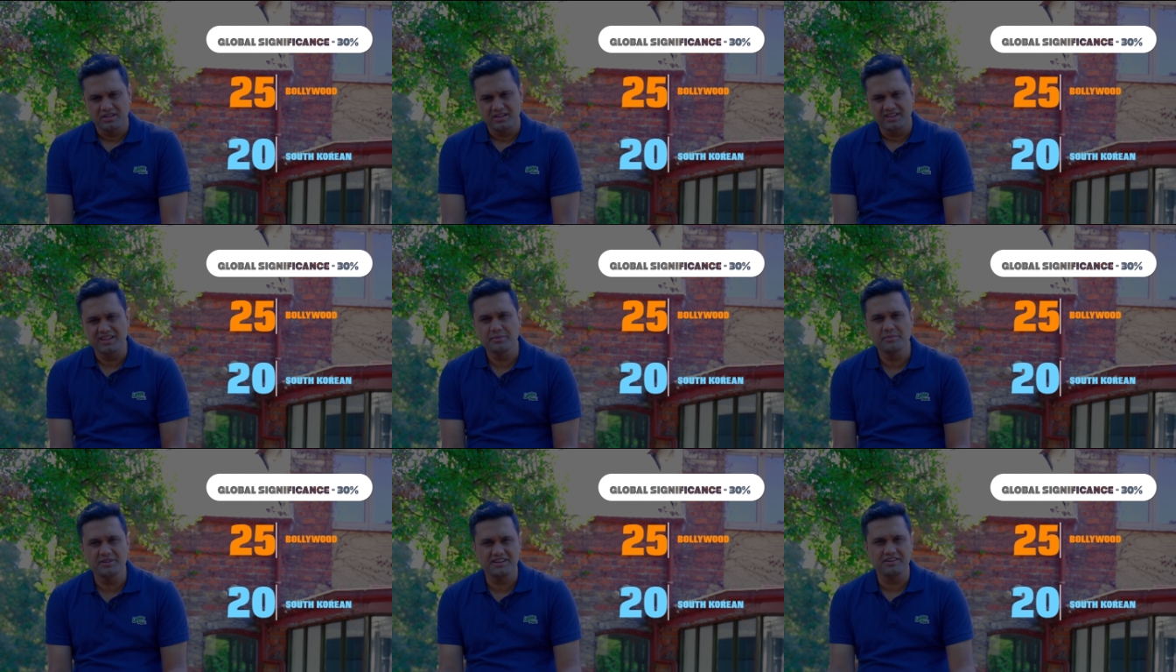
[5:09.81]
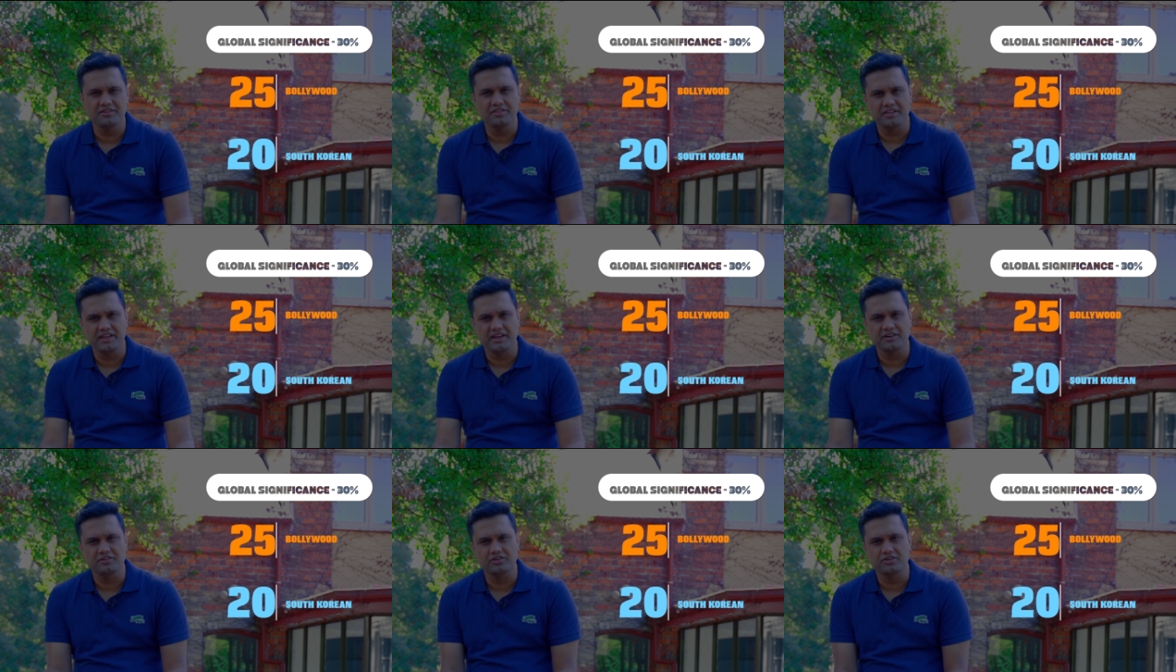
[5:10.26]
limited
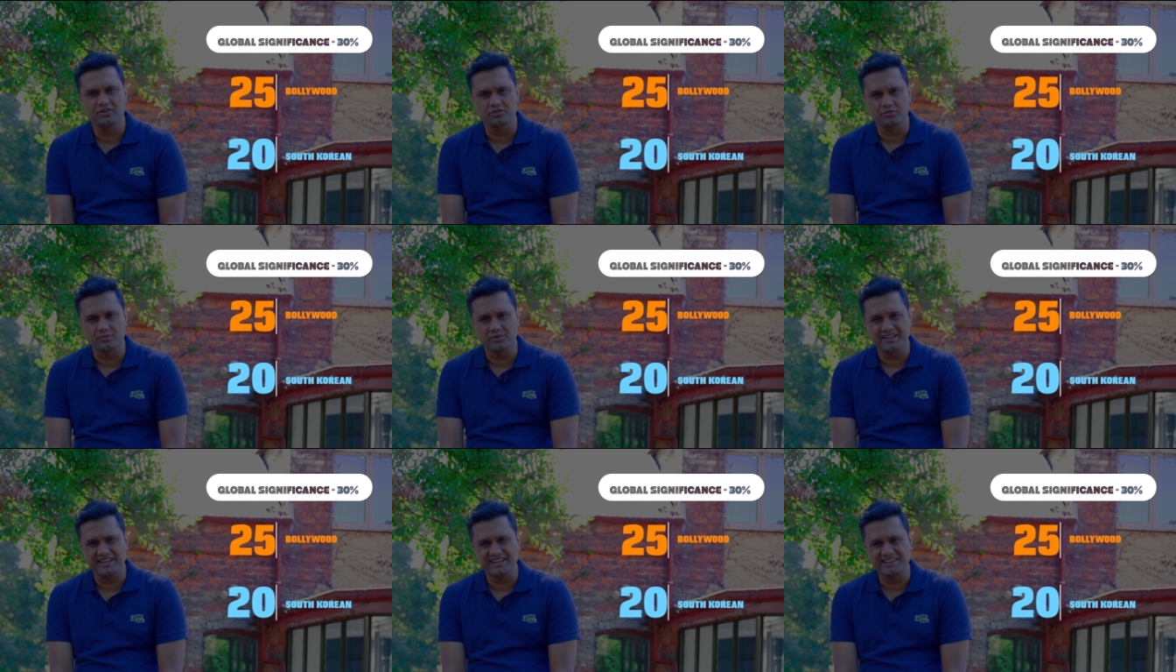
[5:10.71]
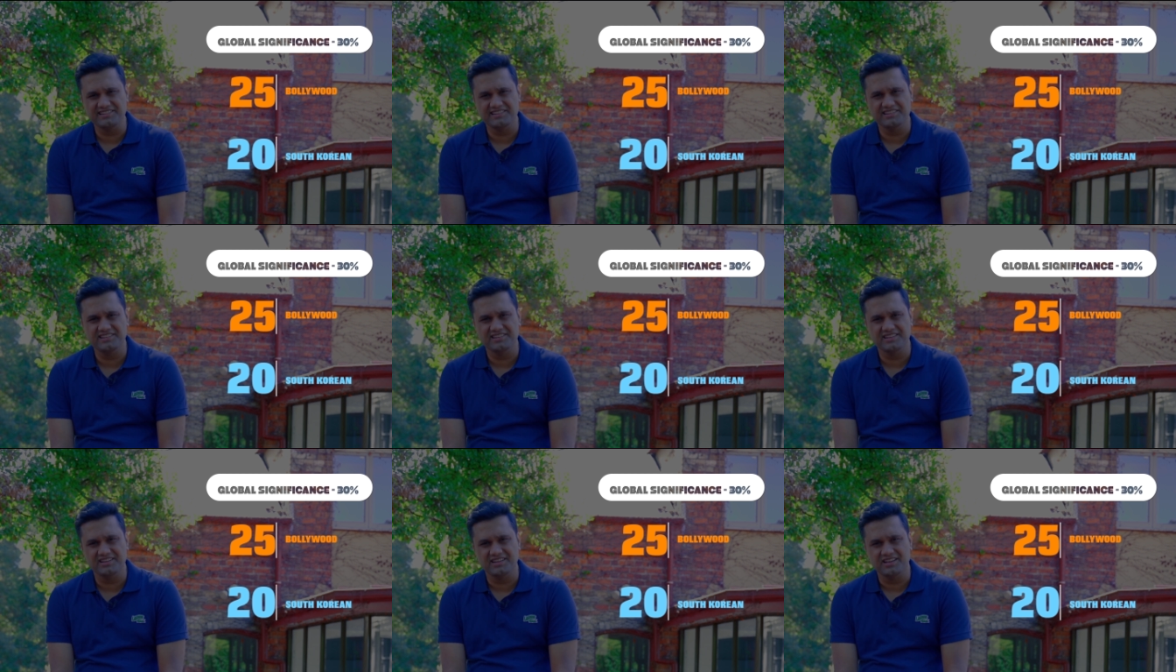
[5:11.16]
theatrical
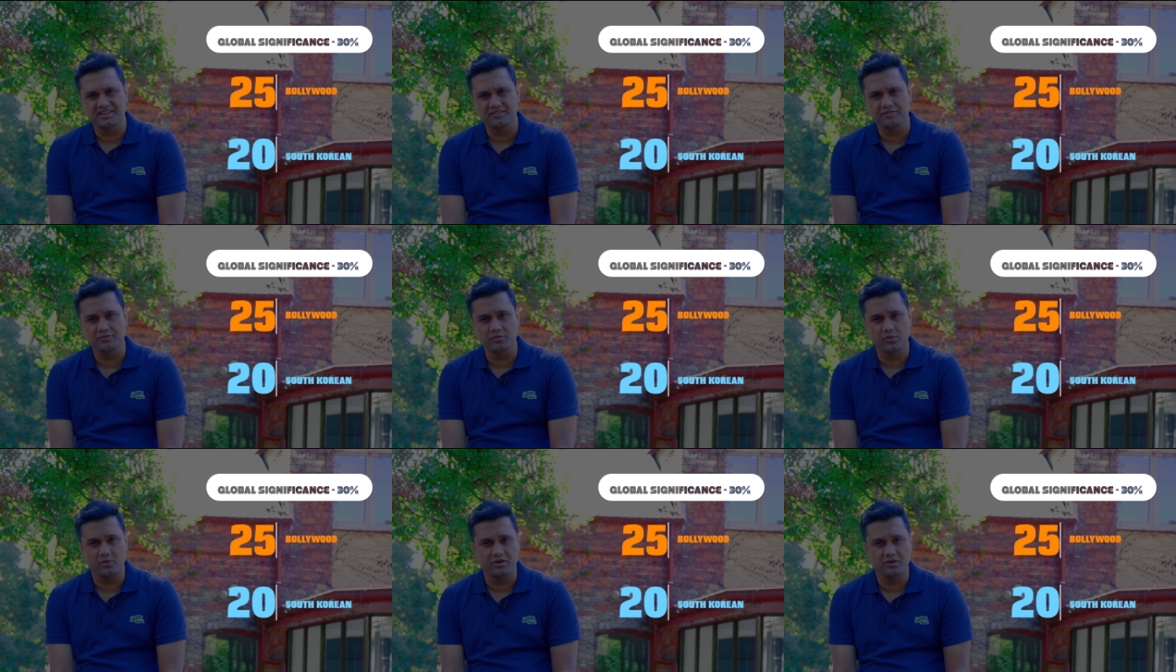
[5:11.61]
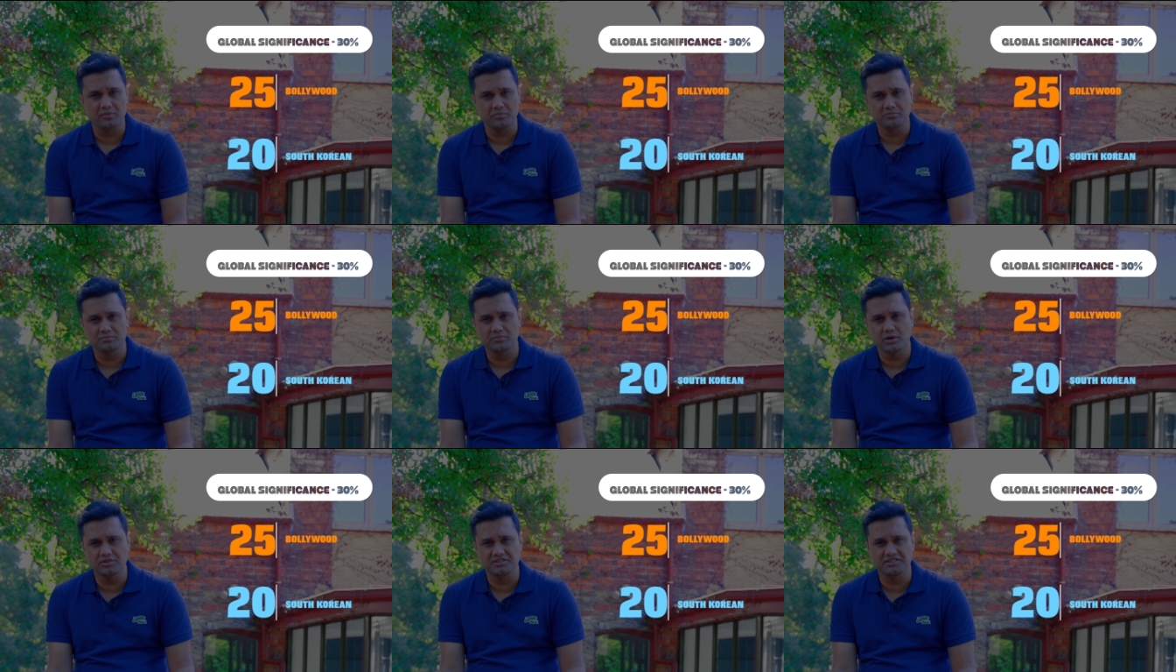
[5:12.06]
release for
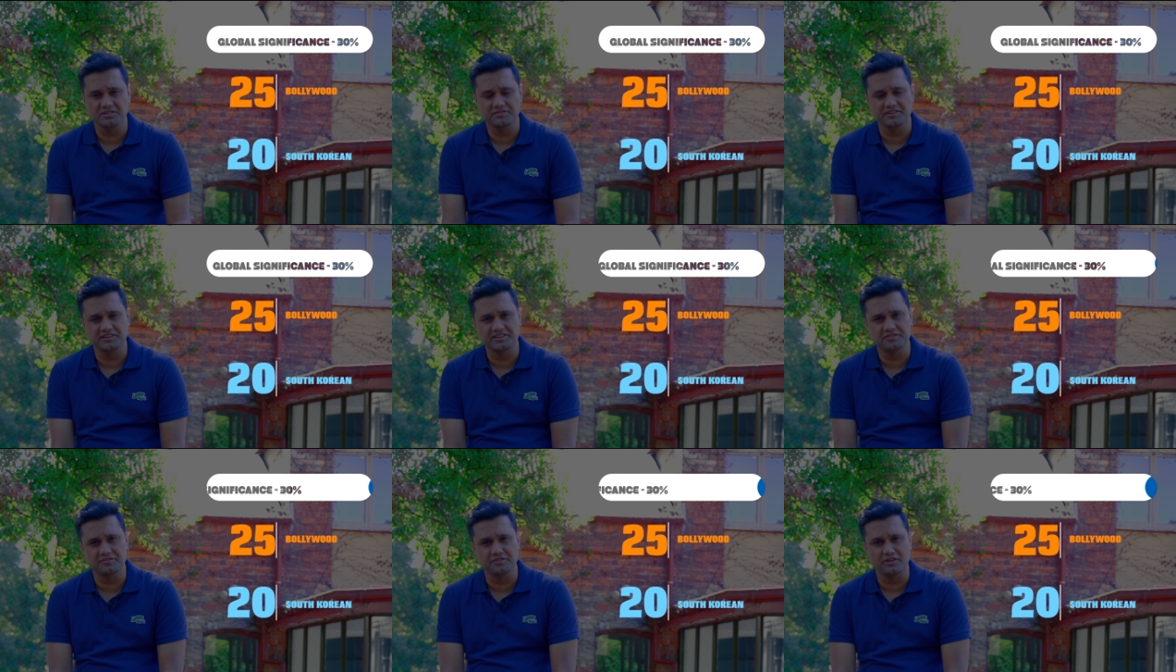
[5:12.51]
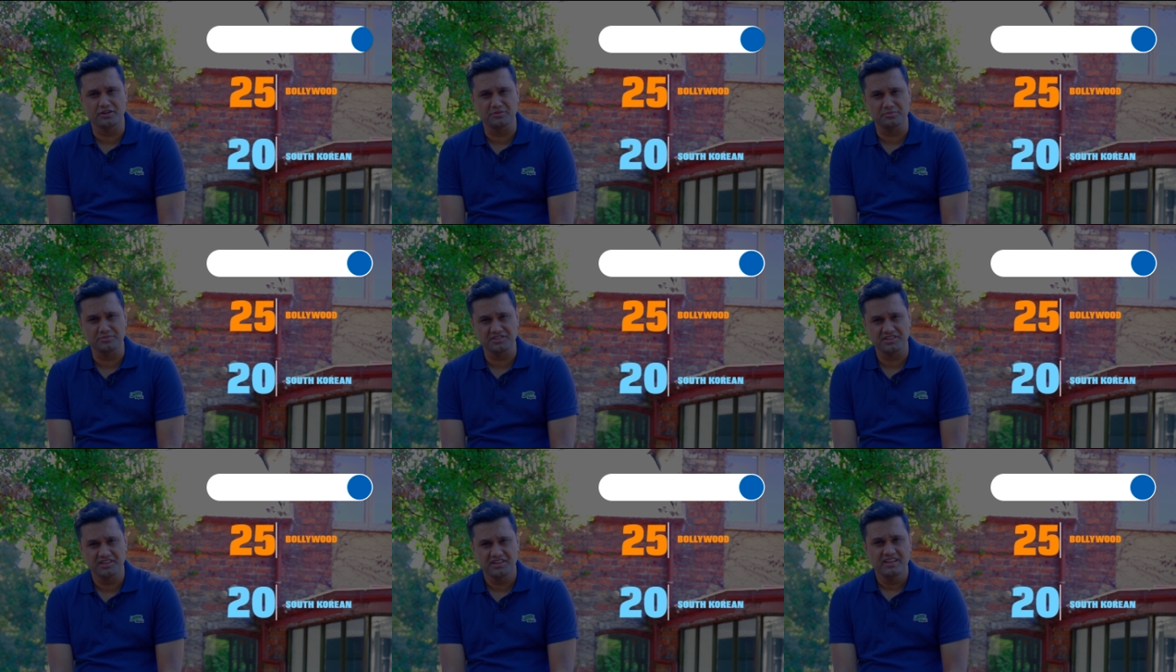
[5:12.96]
most of its
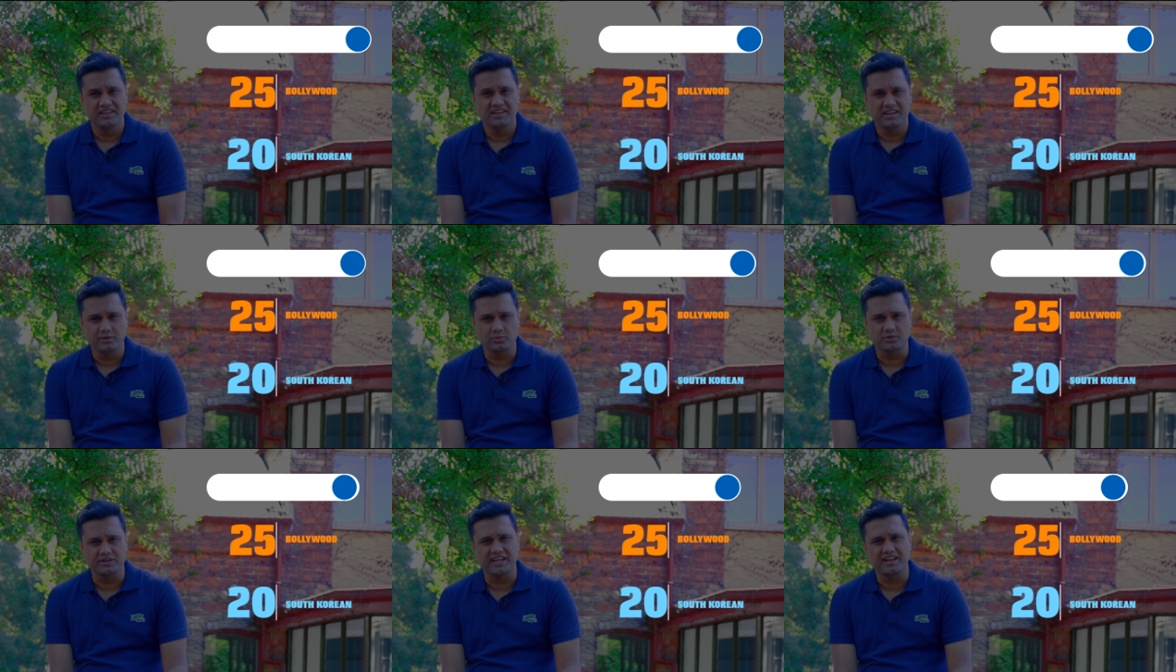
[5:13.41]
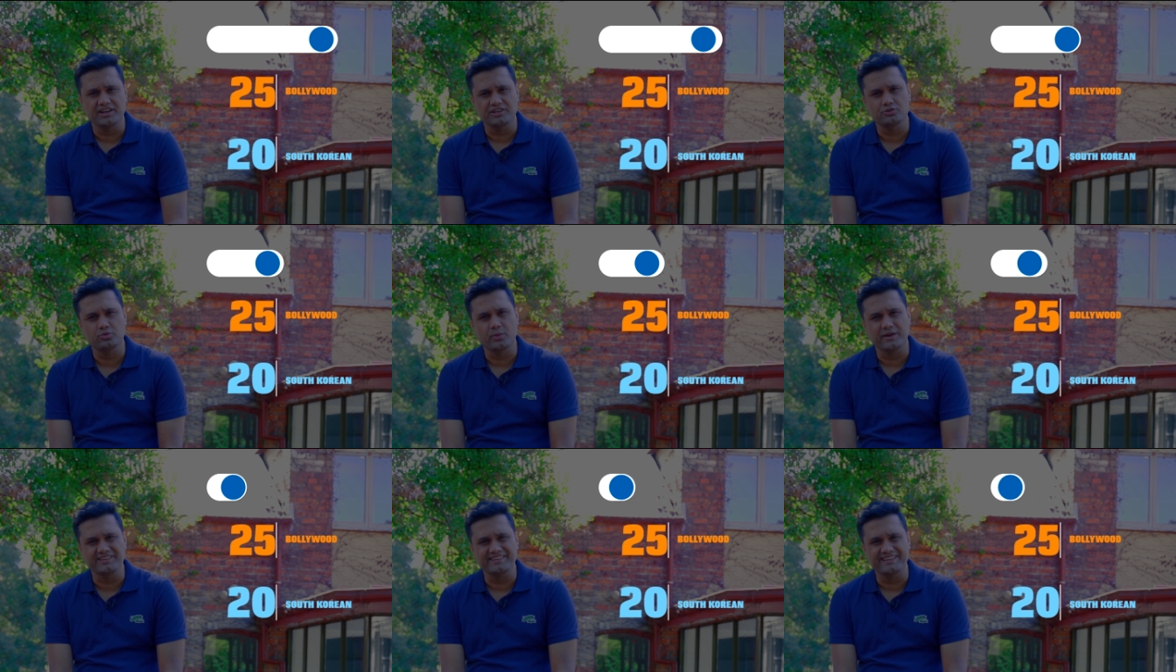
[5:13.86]
films, it would get a
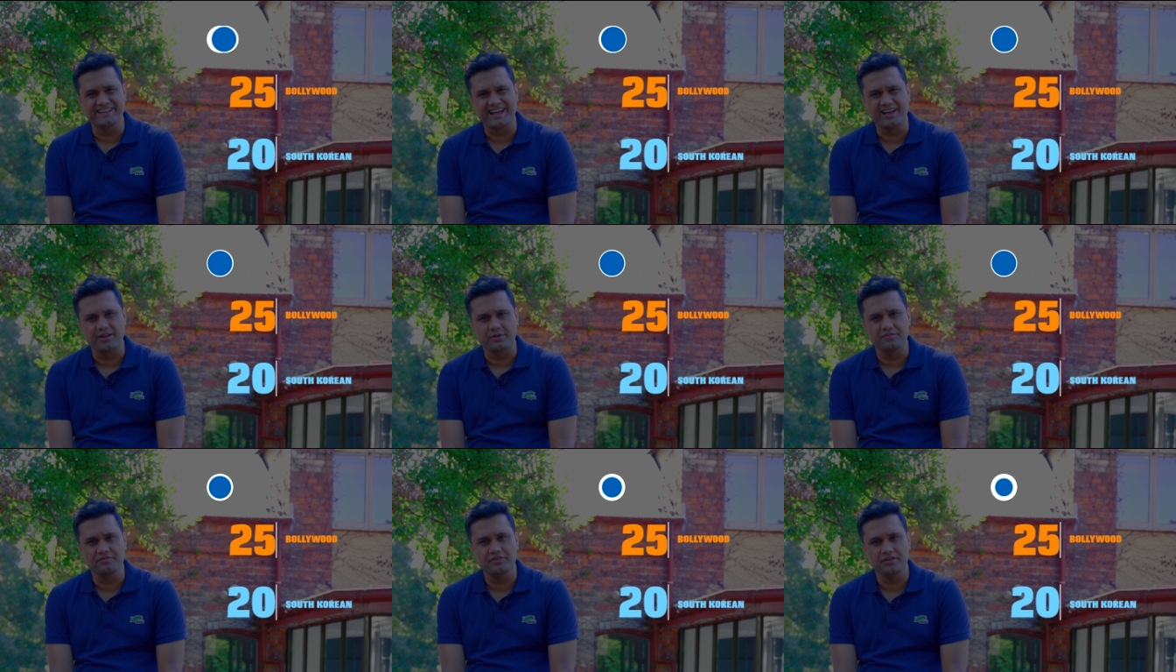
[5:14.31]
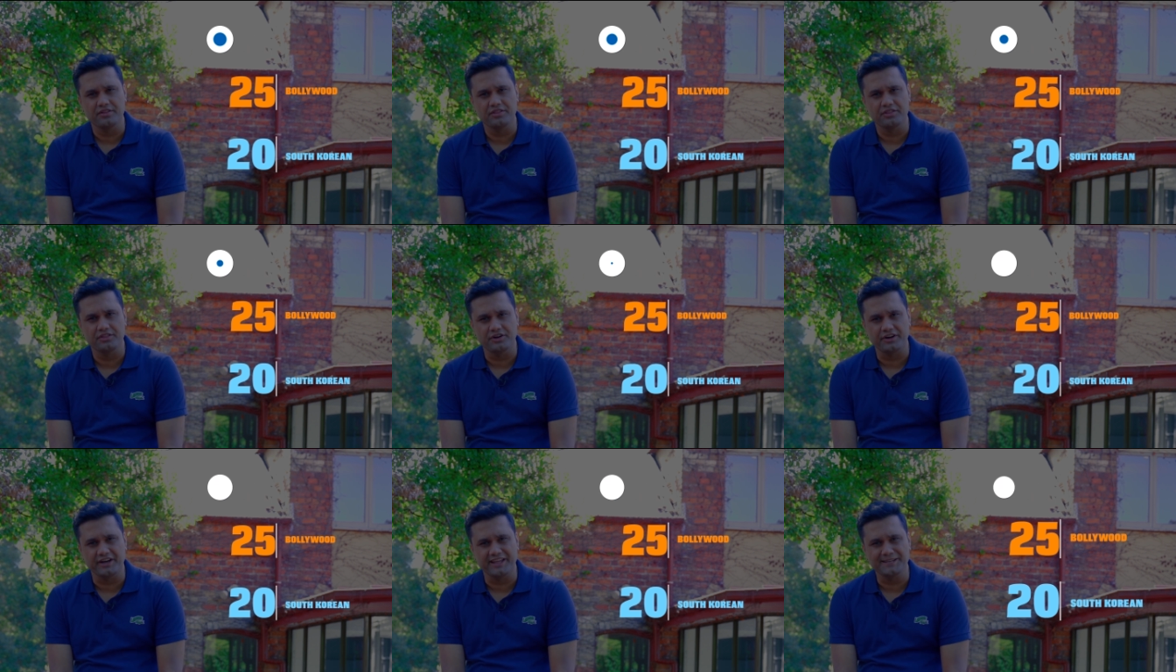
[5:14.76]
20 out of
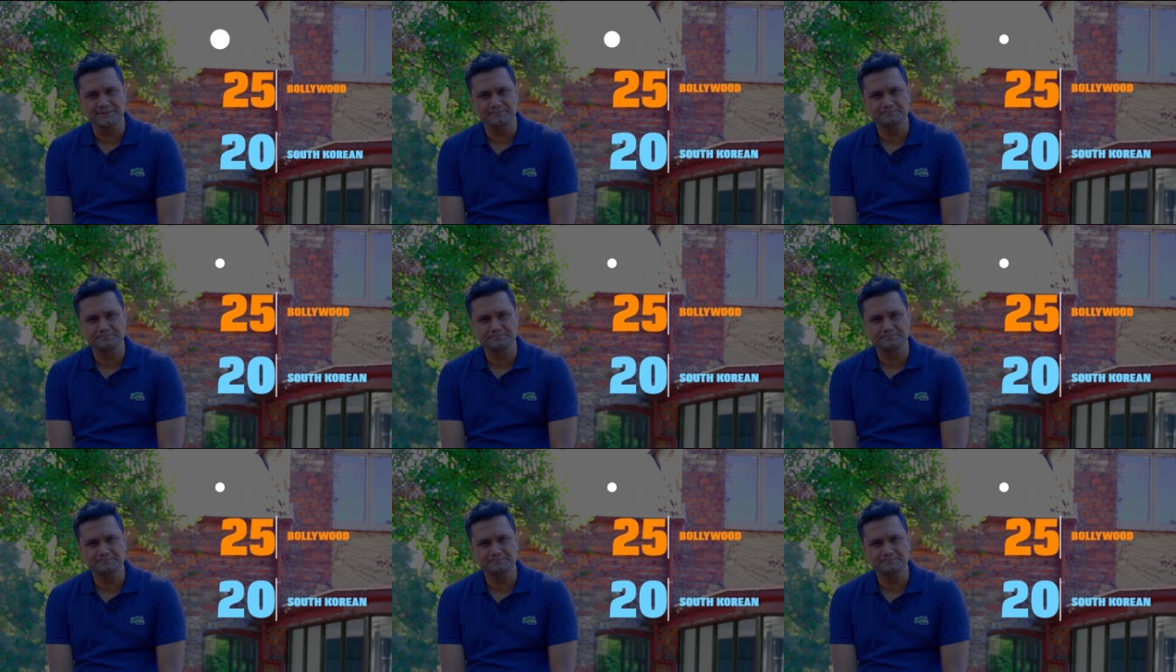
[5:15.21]
30.